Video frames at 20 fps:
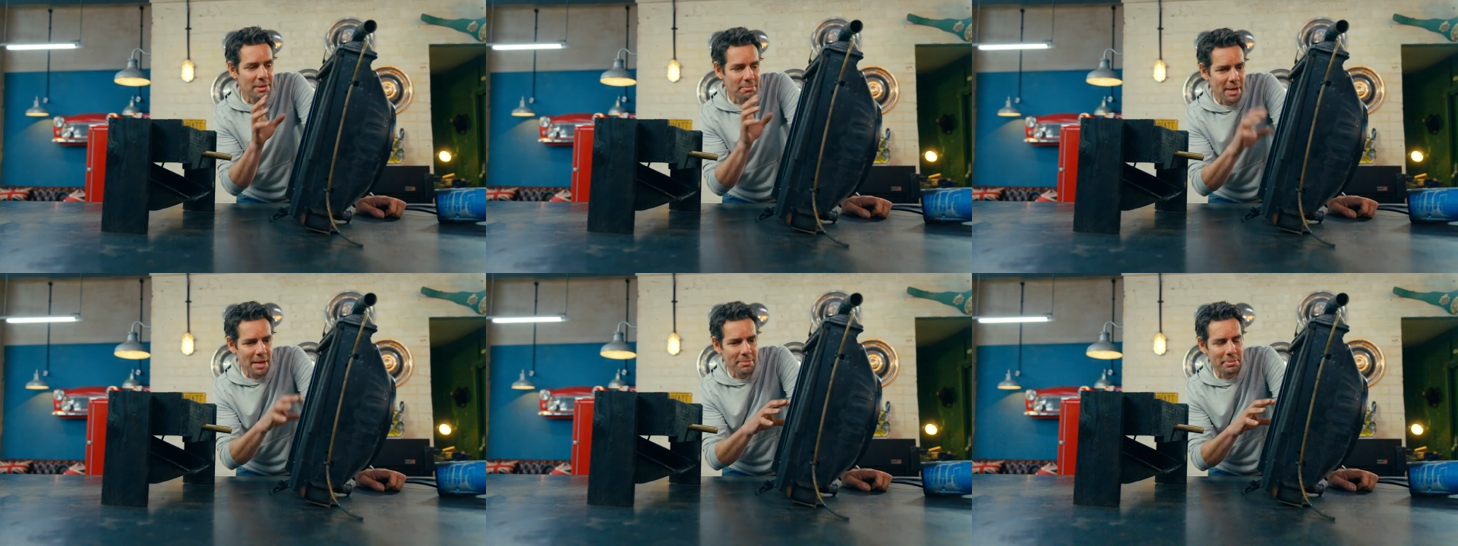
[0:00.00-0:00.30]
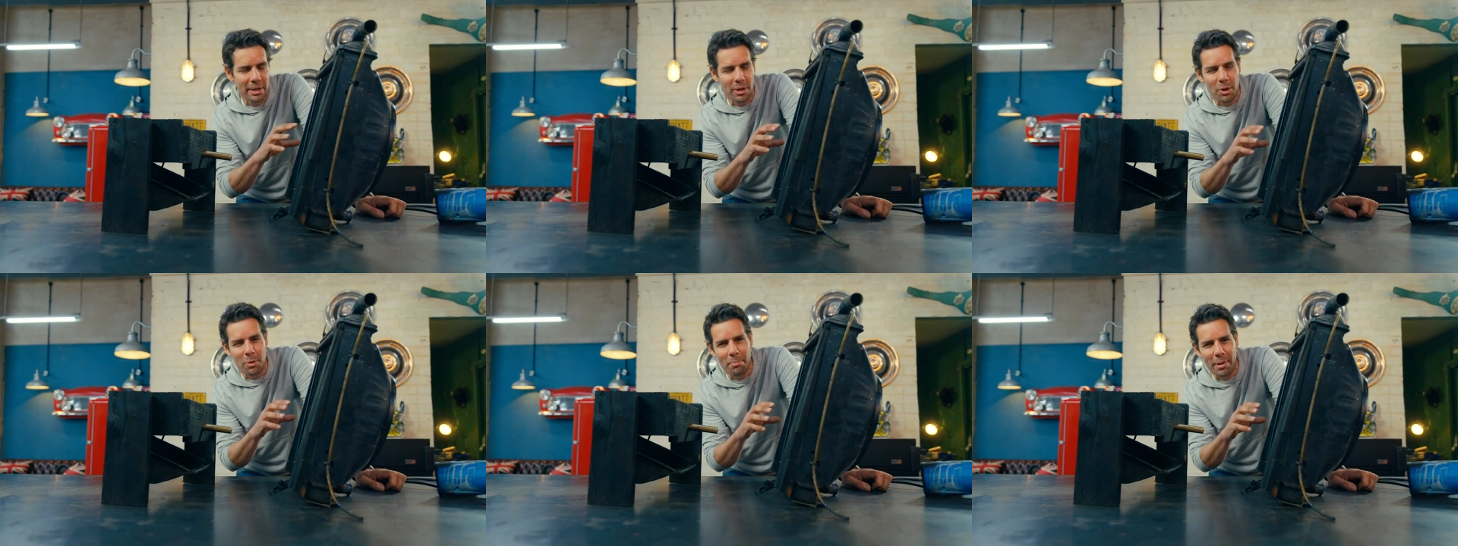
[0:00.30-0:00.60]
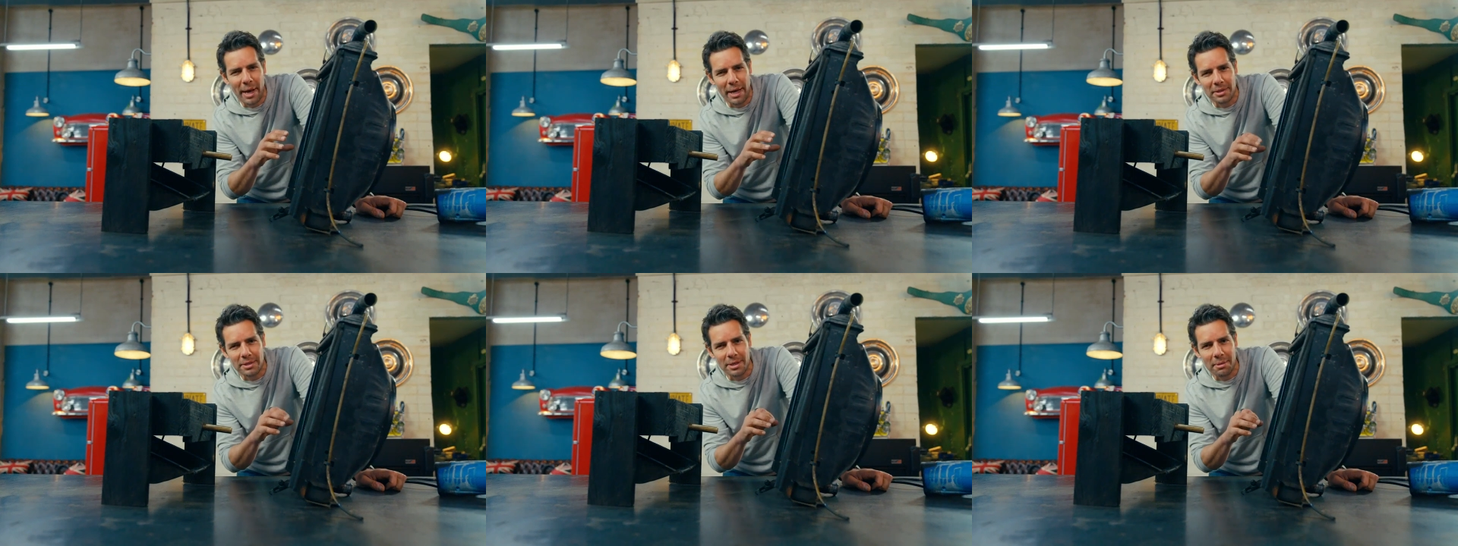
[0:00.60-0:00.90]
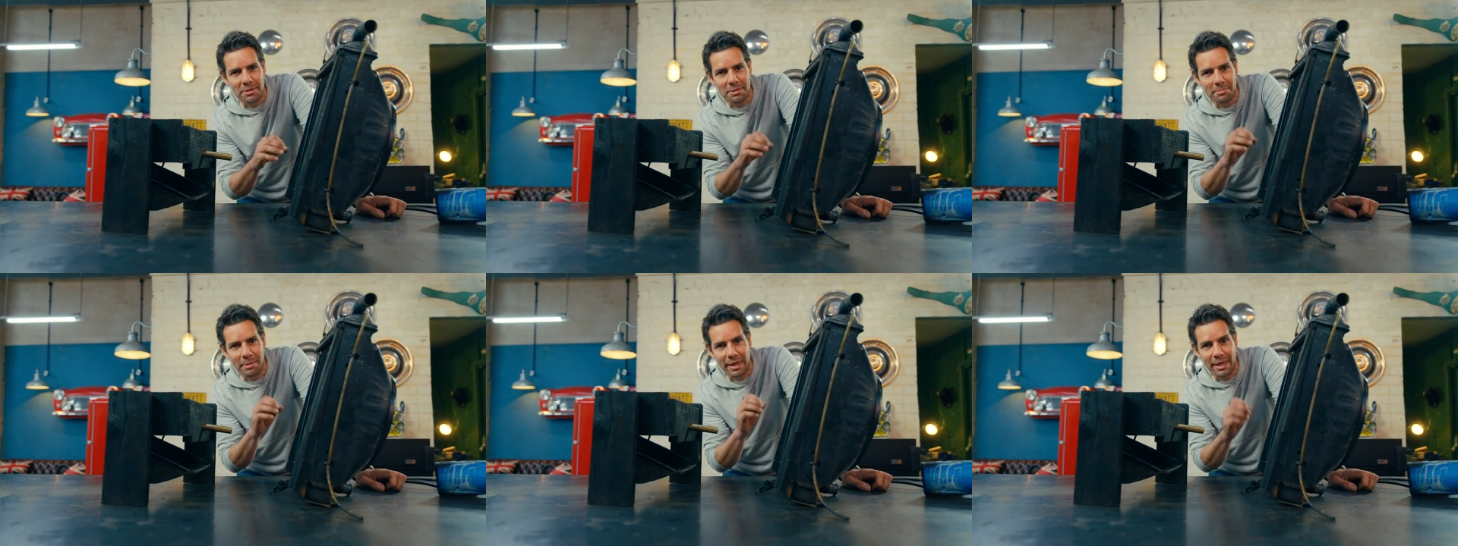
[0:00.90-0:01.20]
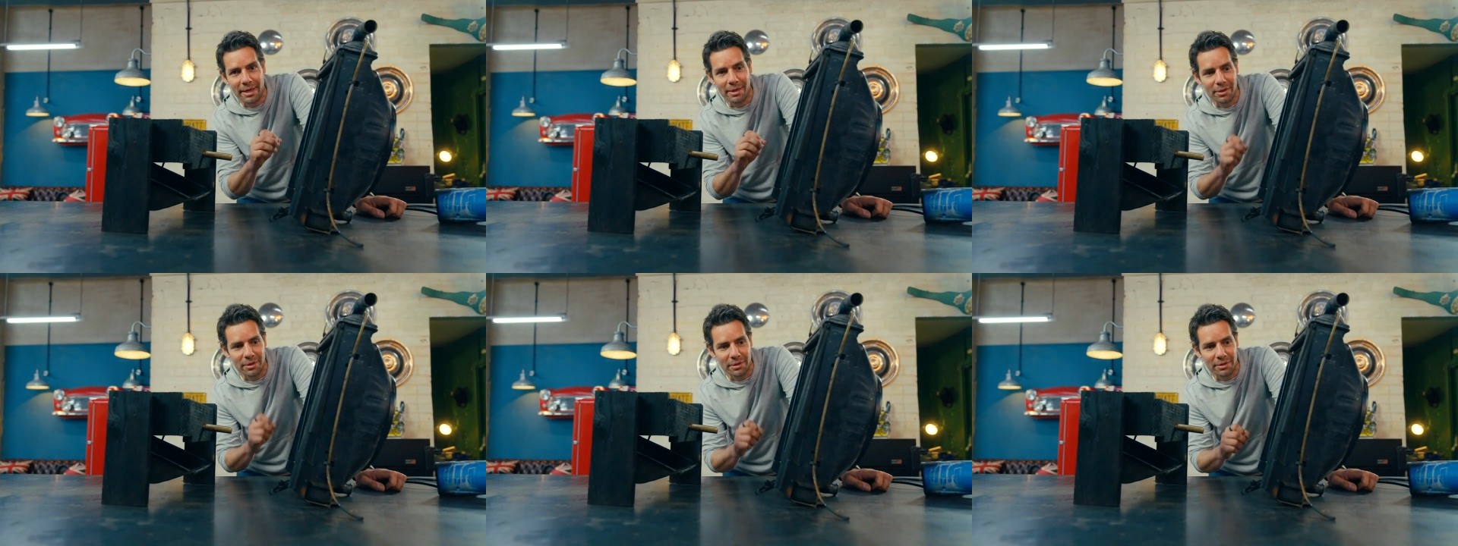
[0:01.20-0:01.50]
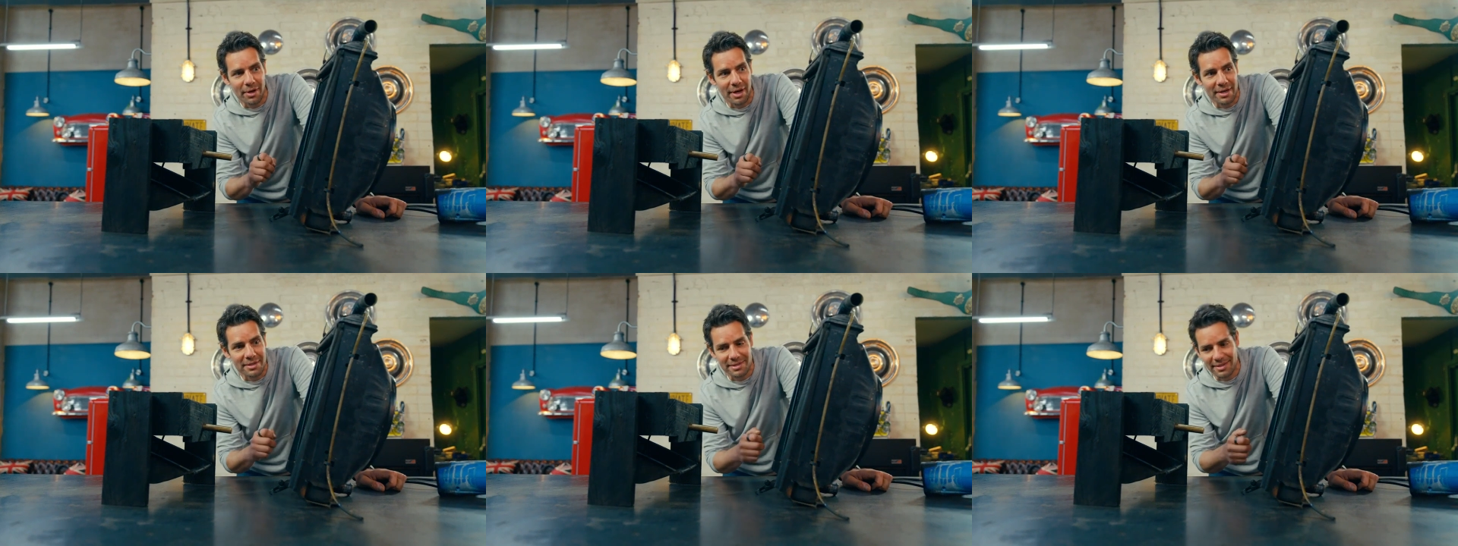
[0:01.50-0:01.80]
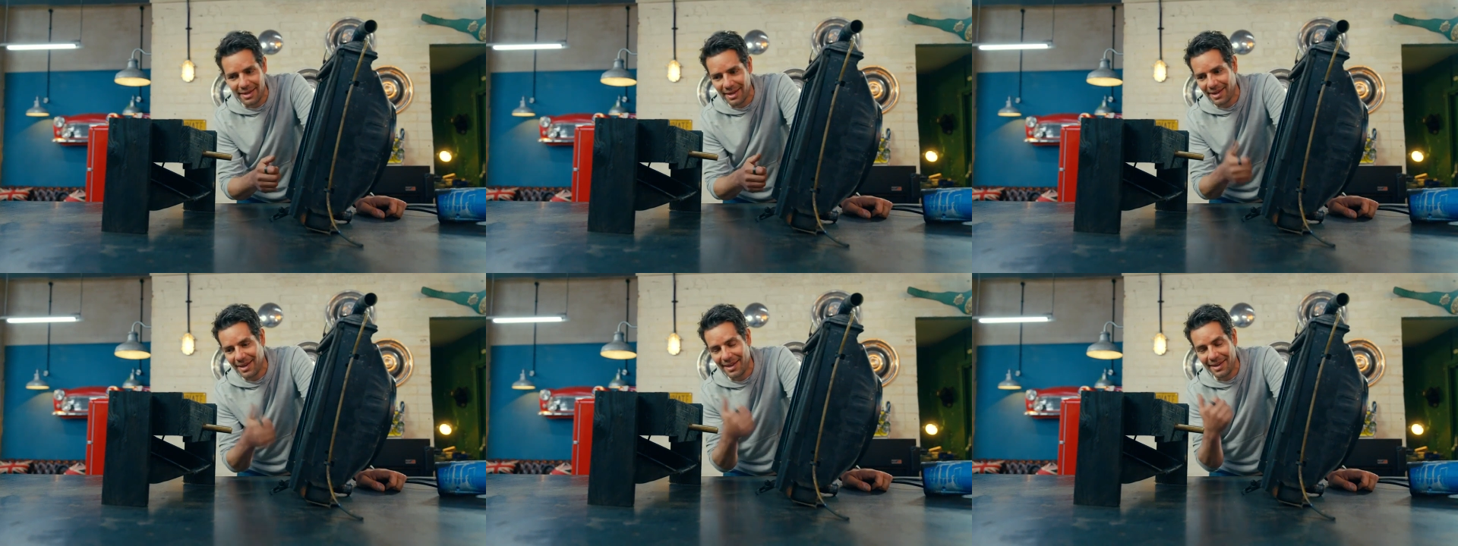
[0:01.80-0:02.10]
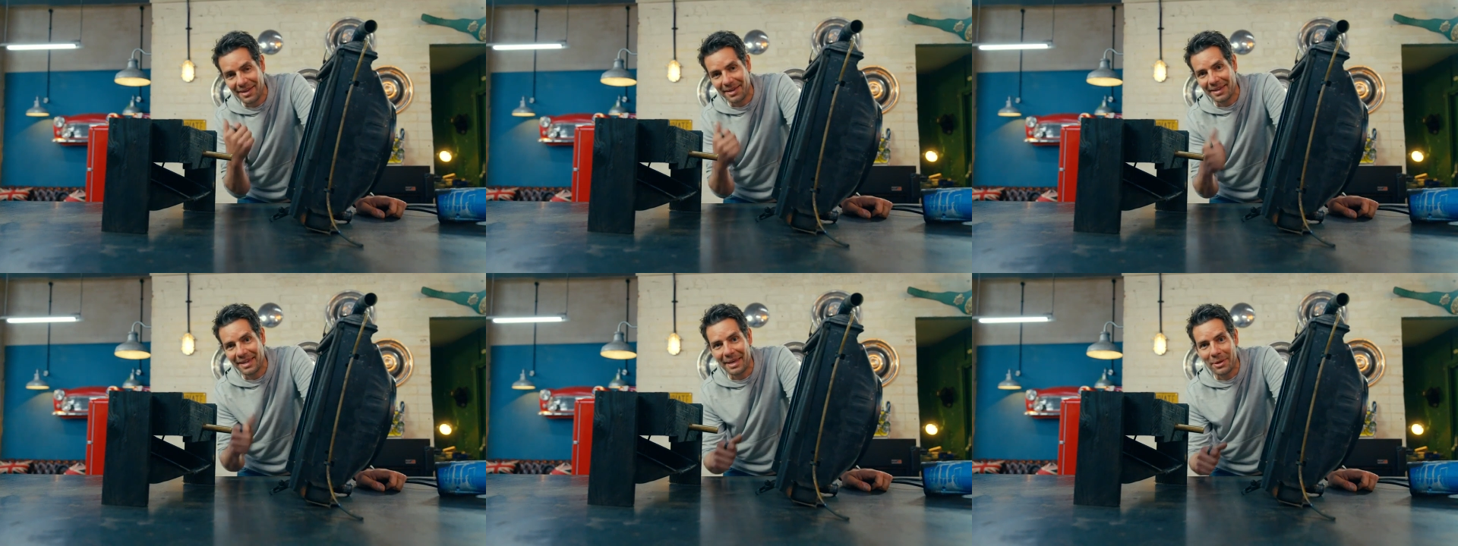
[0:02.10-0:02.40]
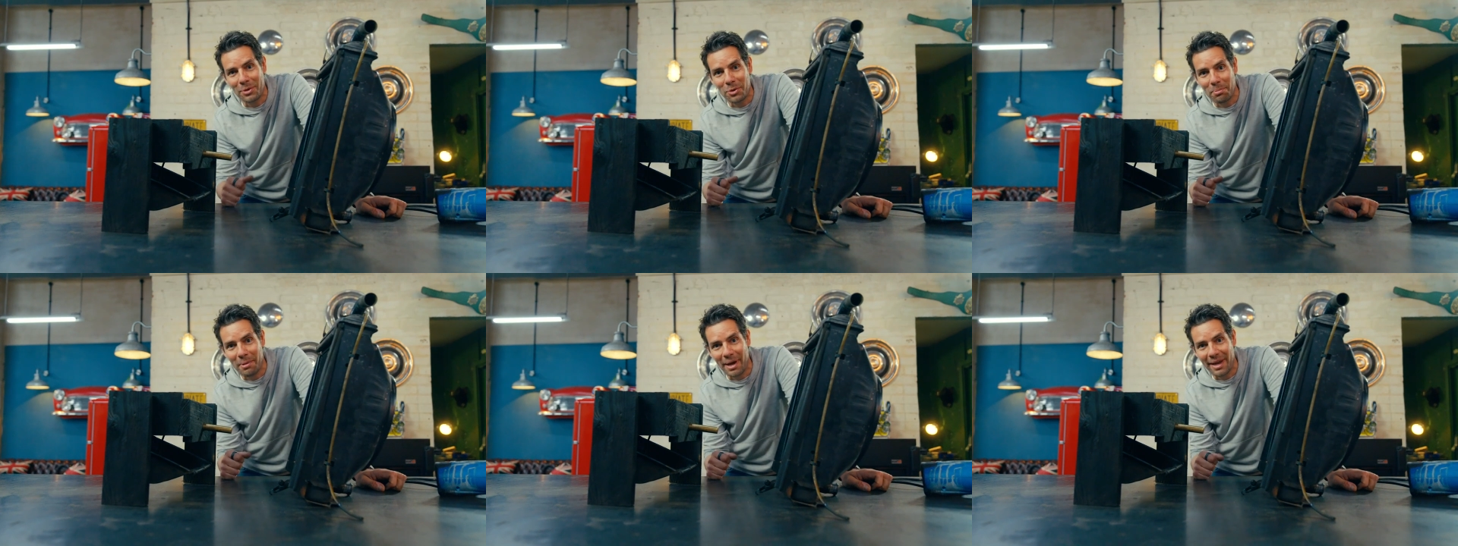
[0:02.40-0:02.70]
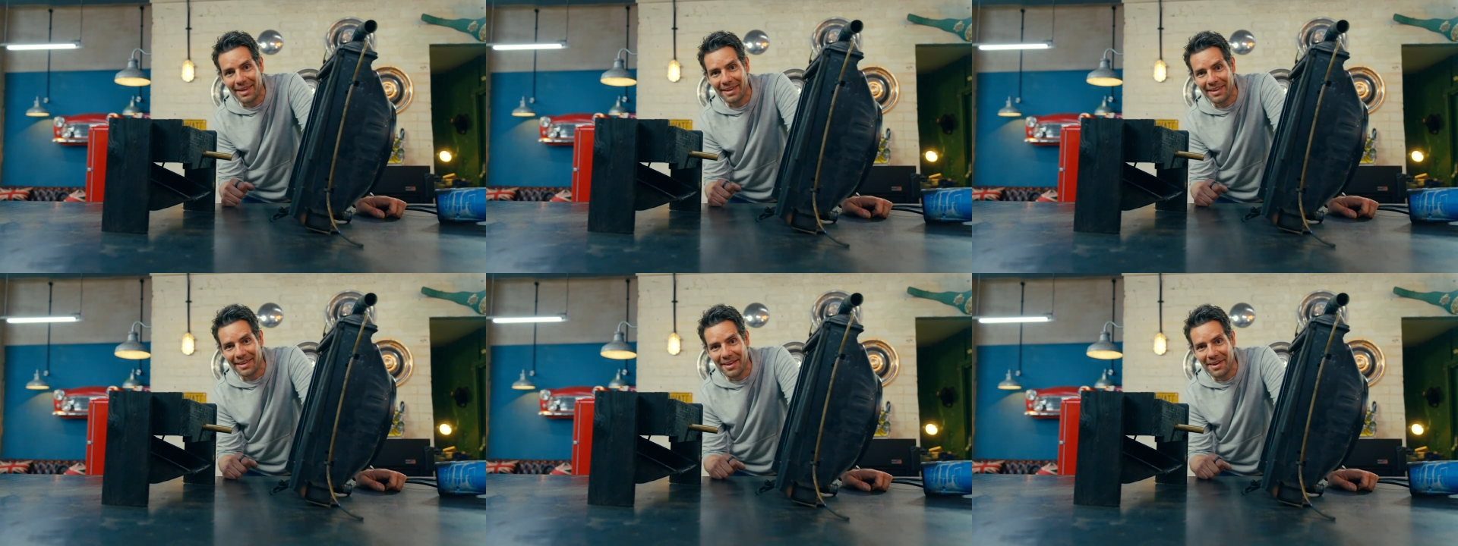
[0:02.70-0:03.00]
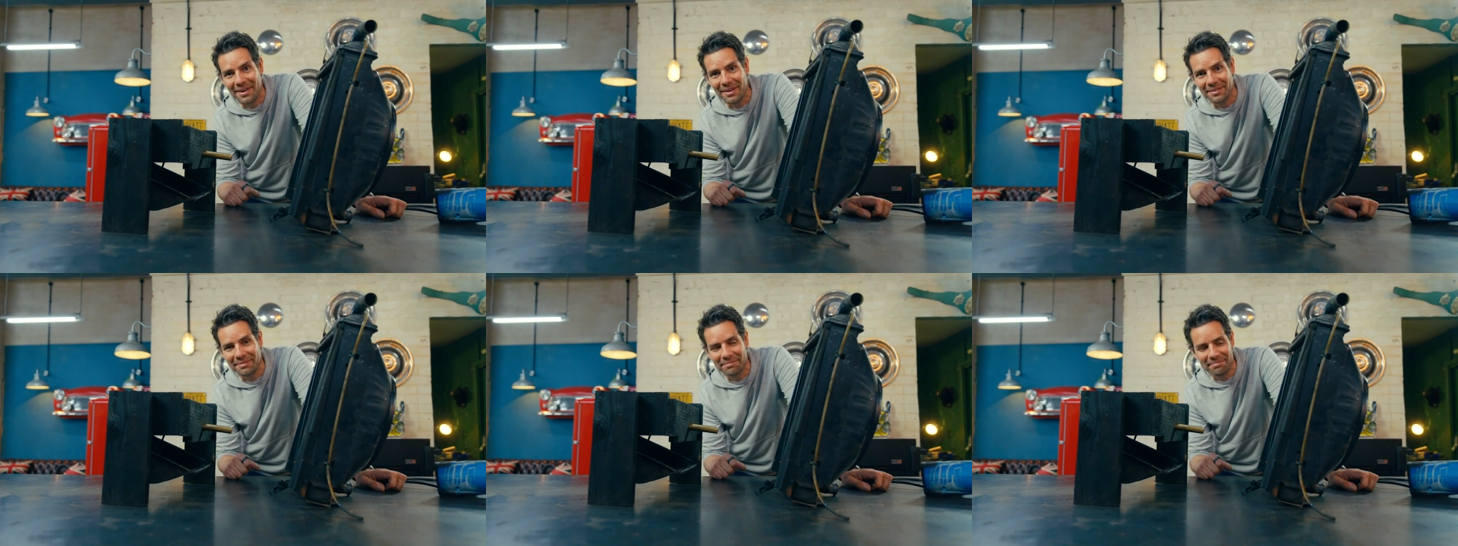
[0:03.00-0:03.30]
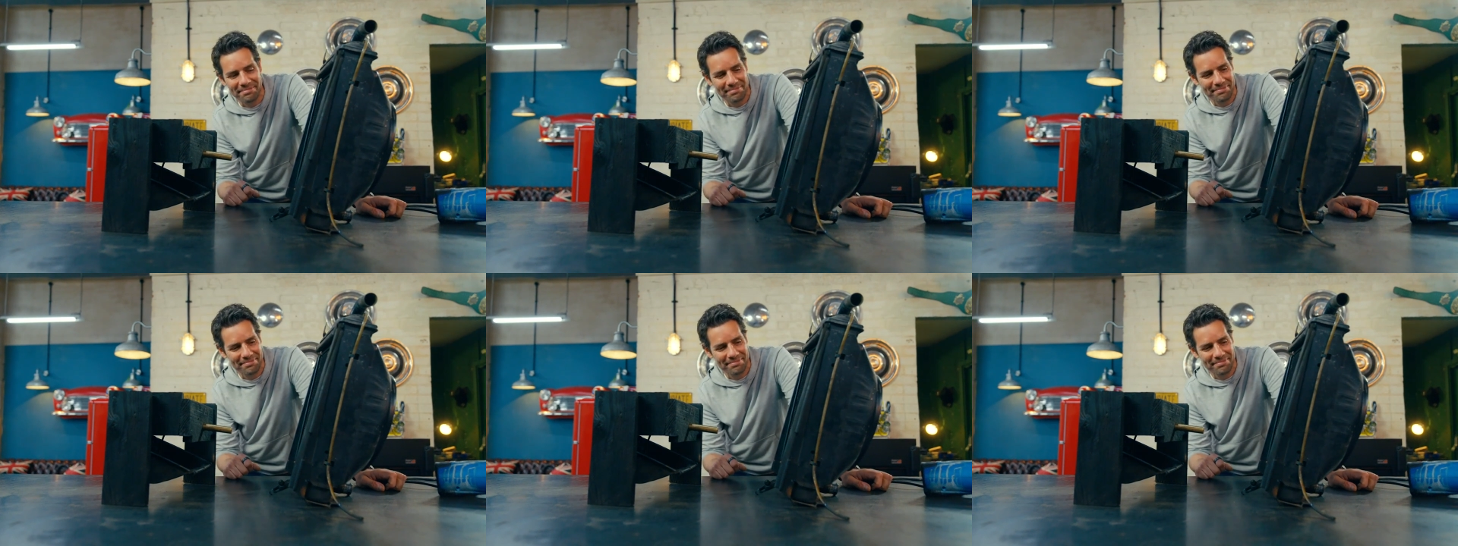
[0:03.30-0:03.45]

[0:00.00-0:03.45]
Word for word: maybe a little paint up to make it look nice, and I can get it all back in the car.